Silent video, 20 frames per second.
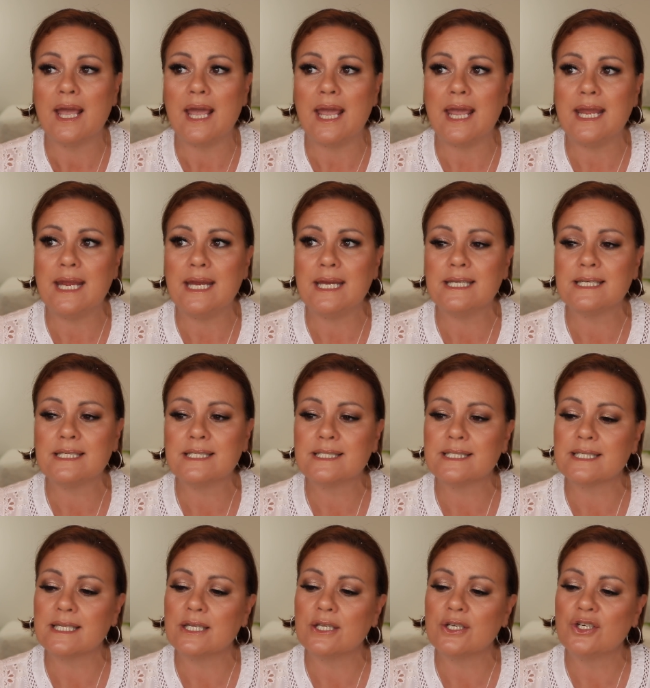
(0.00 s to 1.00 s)
And
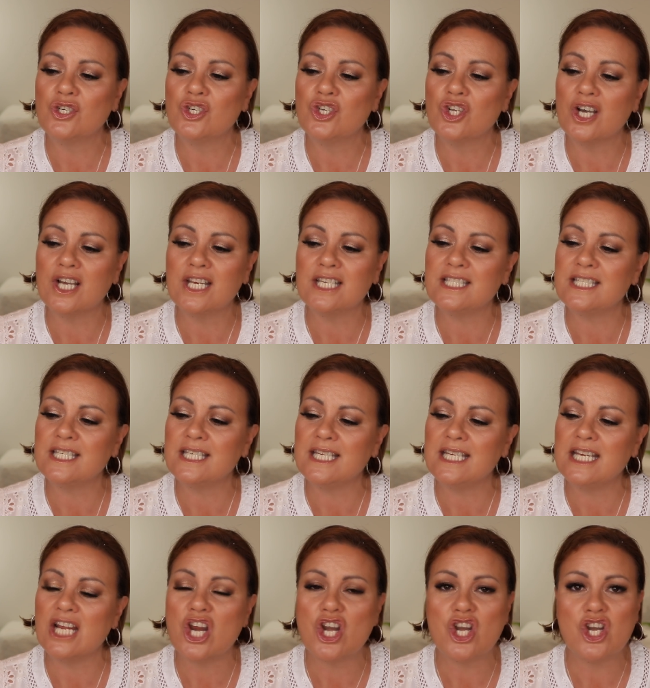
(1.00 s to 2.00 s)

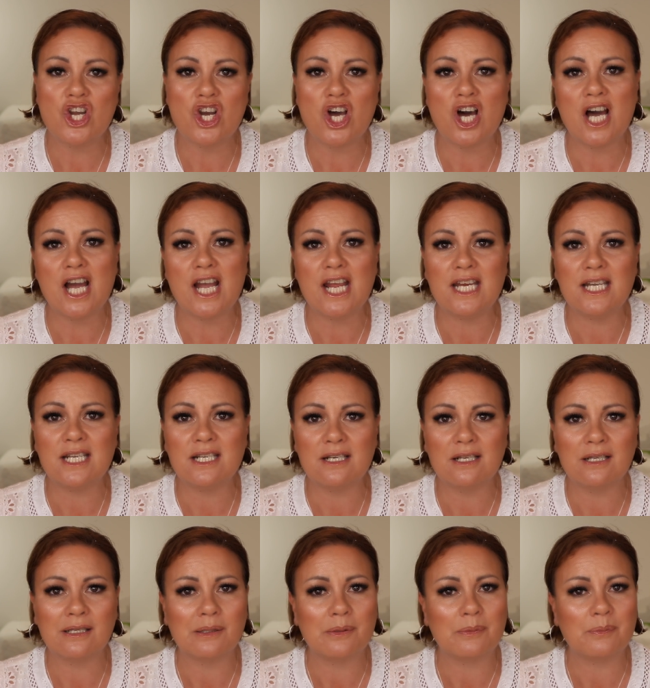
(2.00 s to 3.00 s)

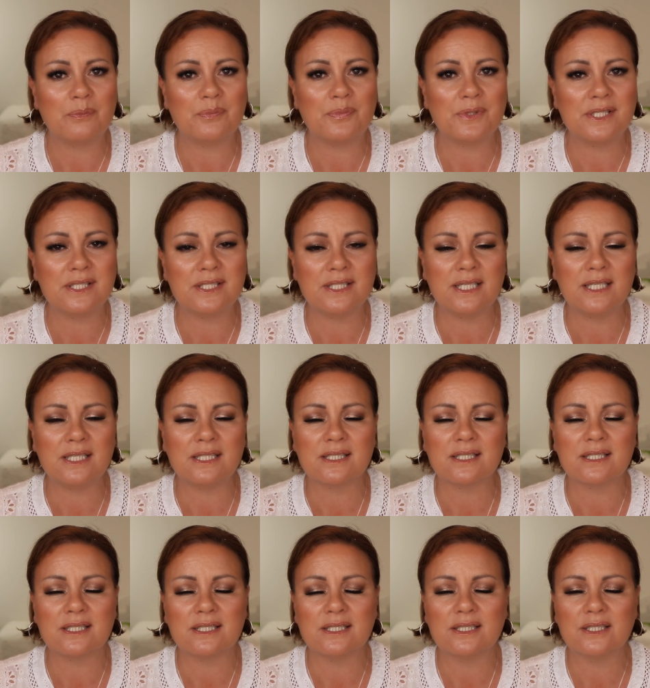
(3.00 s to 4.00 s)

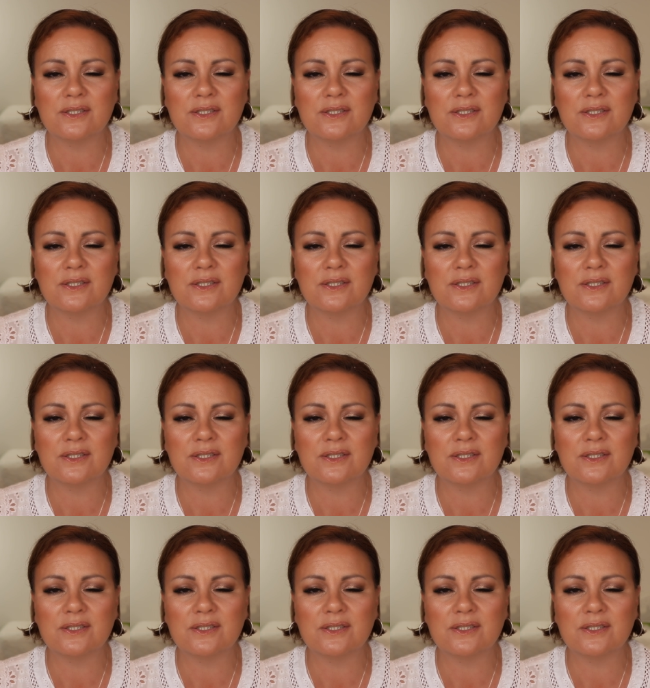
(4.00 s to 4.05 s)
99%